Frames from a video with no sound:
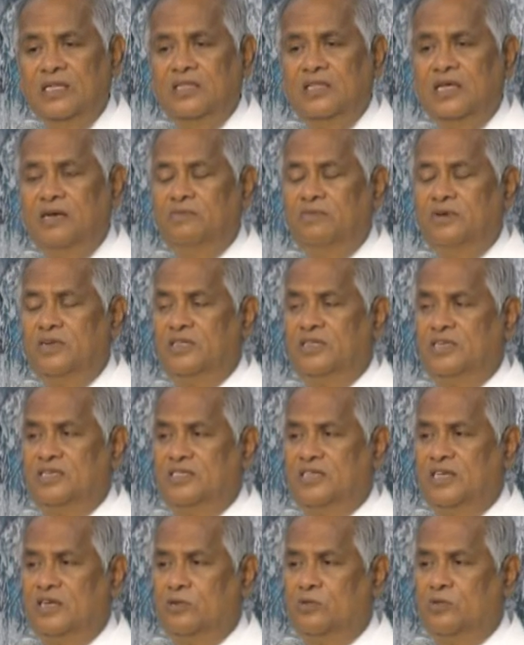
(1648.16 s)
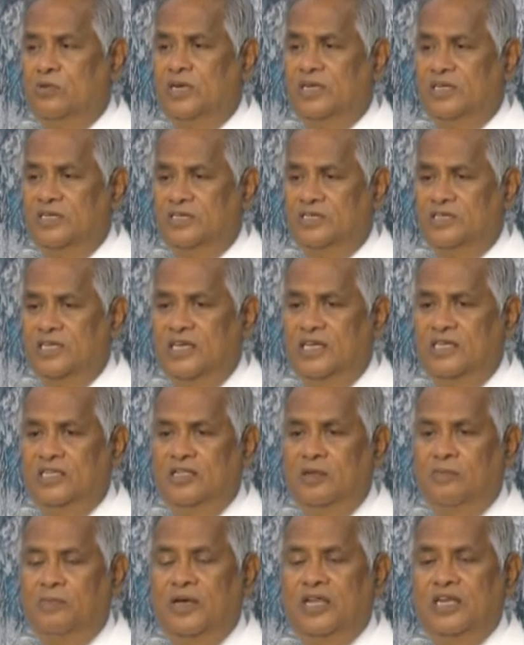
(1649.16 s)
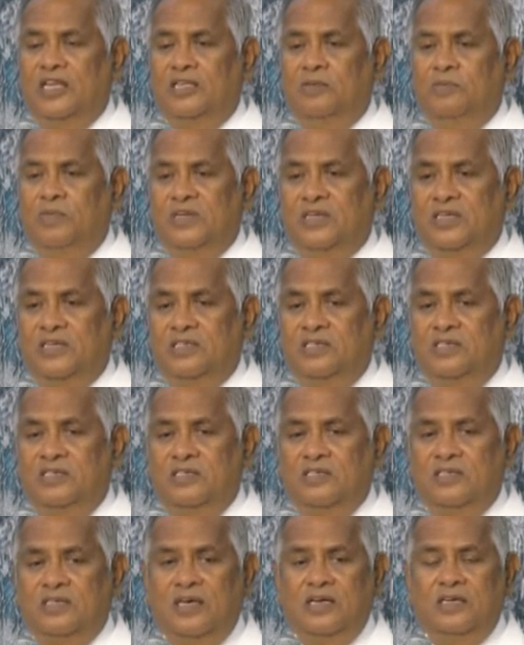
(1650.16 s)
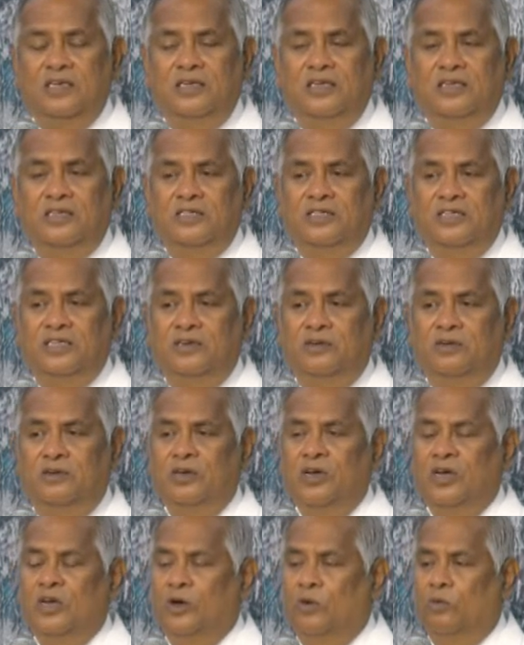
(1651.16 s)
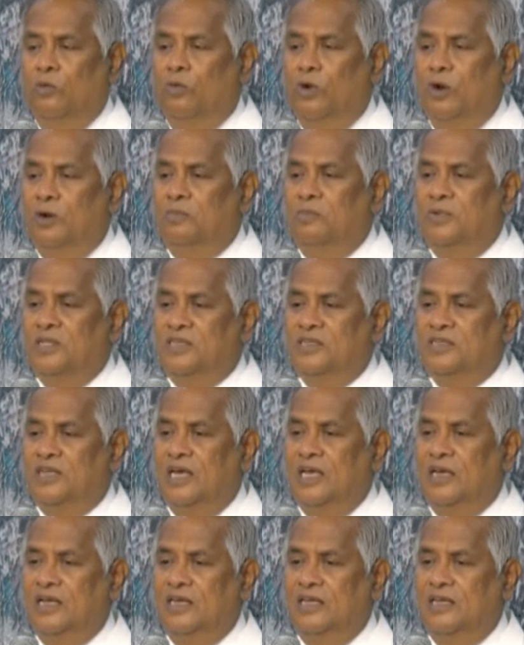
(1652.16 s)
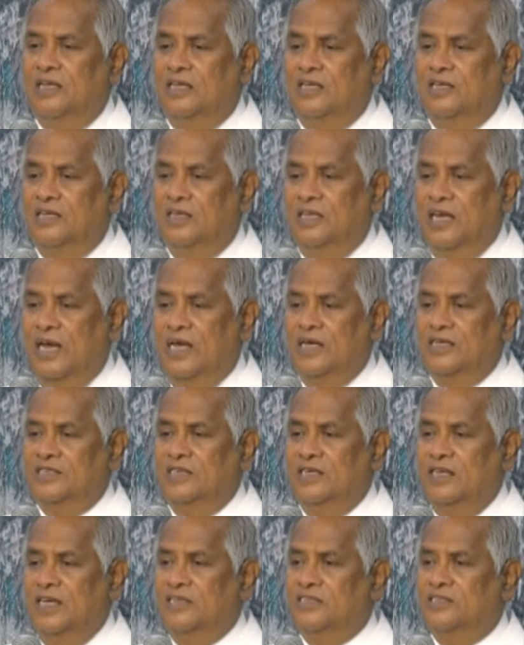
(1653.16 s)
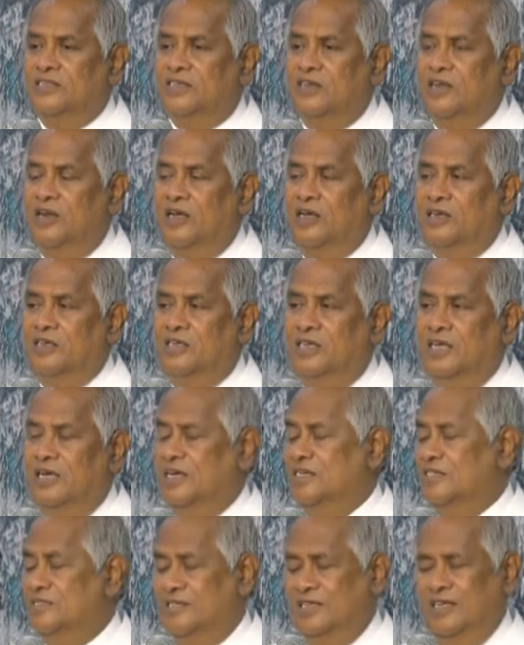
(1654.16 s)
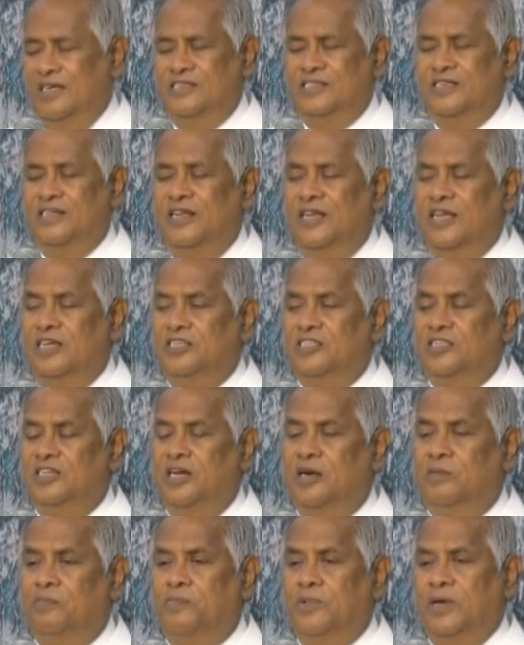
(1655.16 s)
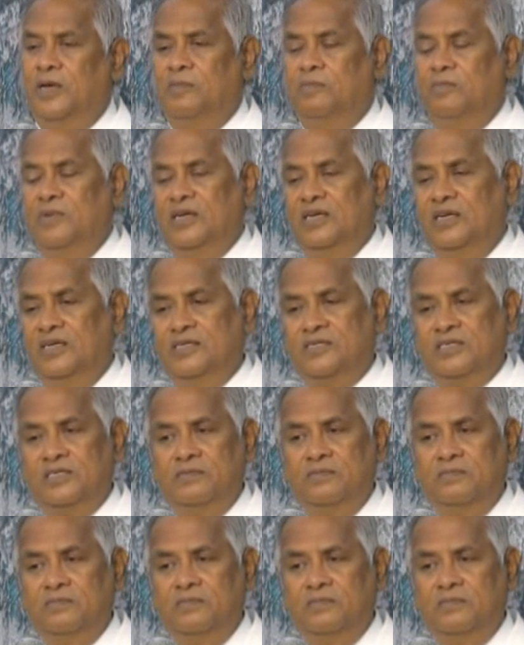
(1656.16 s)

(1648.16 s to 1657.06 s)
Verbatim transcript: There was a circular saying the management has decided to give one month salary as an ex, ex, ex gratia payment.